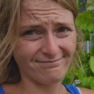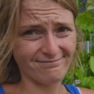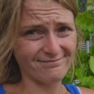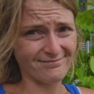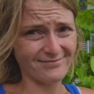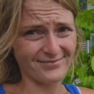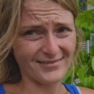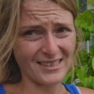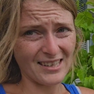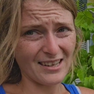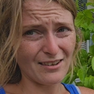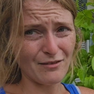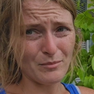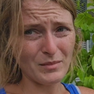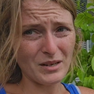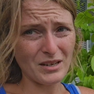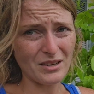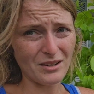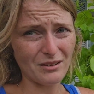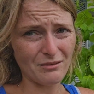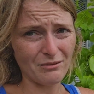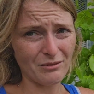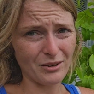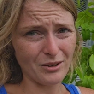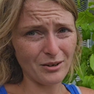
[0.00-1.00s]
it's giving me
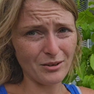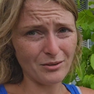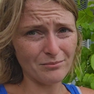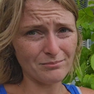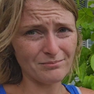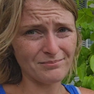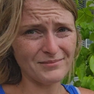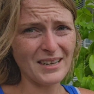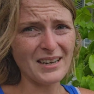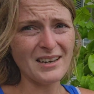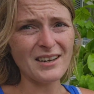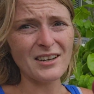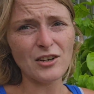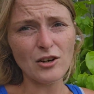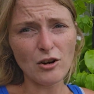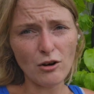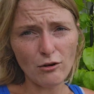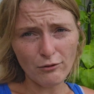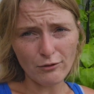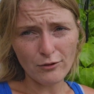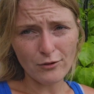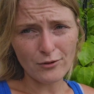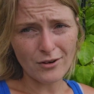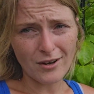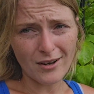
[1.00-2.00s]
good fruit. No
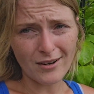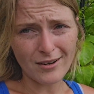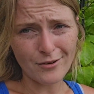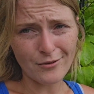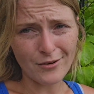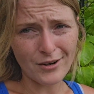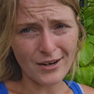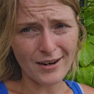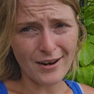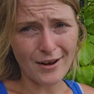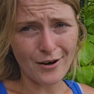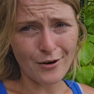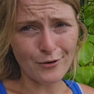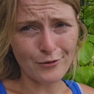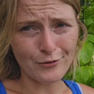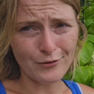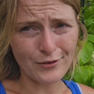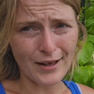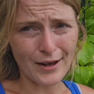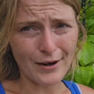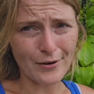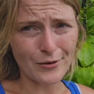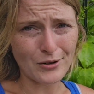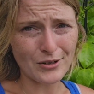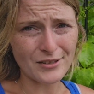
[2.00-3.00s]
fruit on it right now or
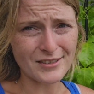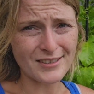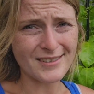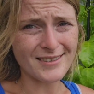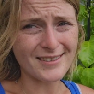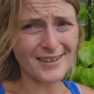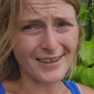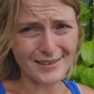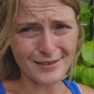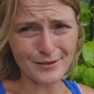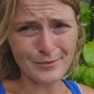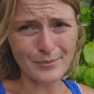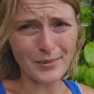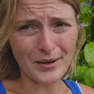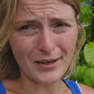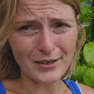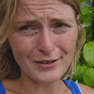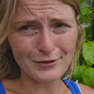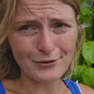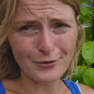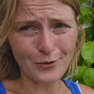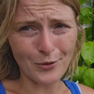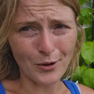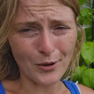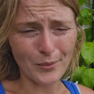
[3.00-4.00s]
flowers. It's got some
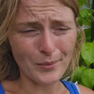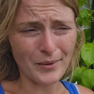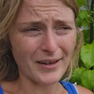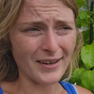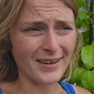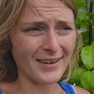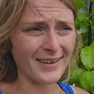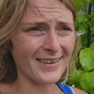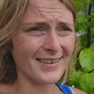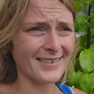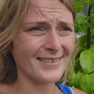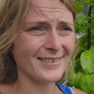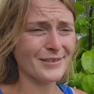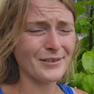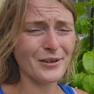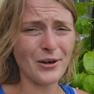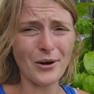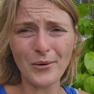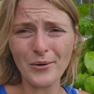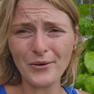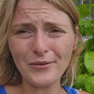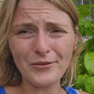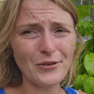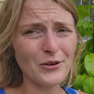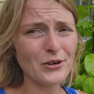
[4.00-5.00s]
buds forming. It's
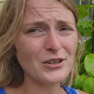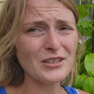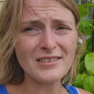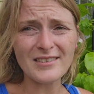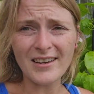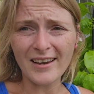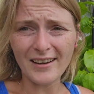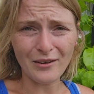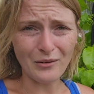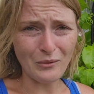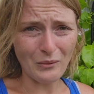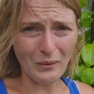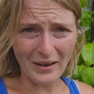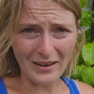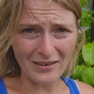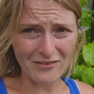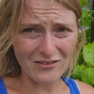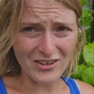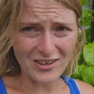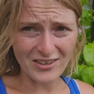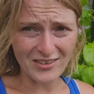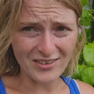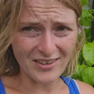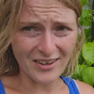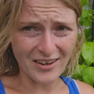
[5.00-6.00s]
going for its second wave
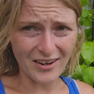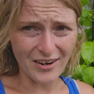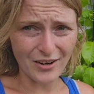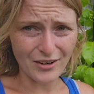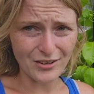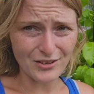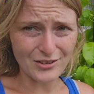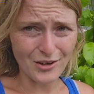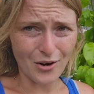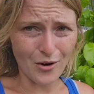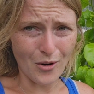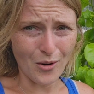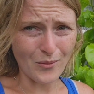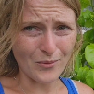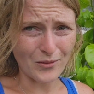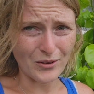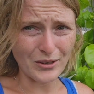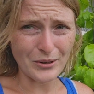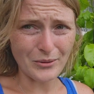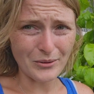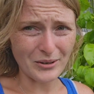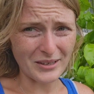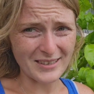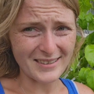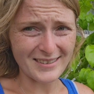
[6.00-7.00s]
this year, so hopefully
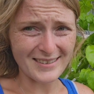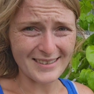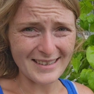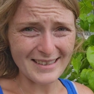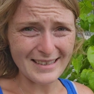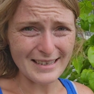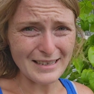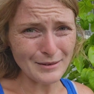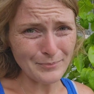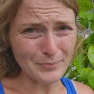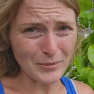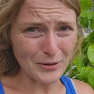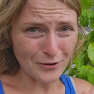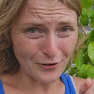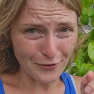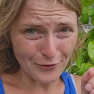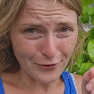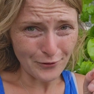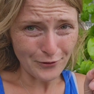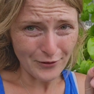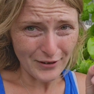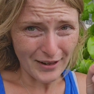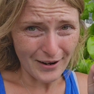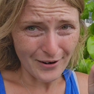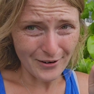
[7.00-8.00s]
we'll get to see these
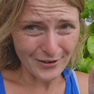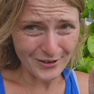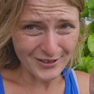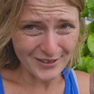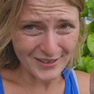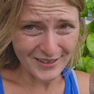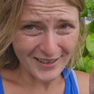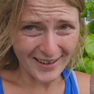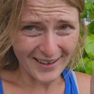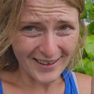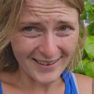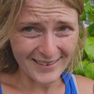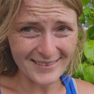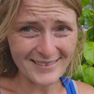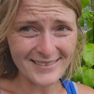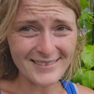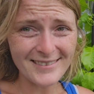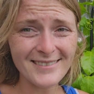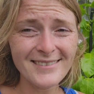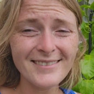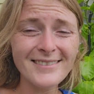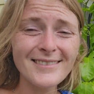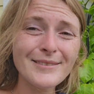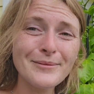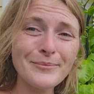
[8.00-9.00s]
beautiful flowers again.
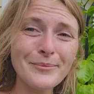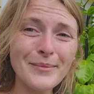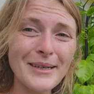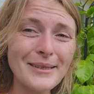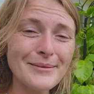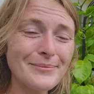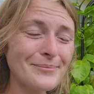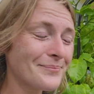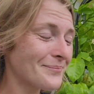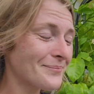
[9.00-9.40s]
But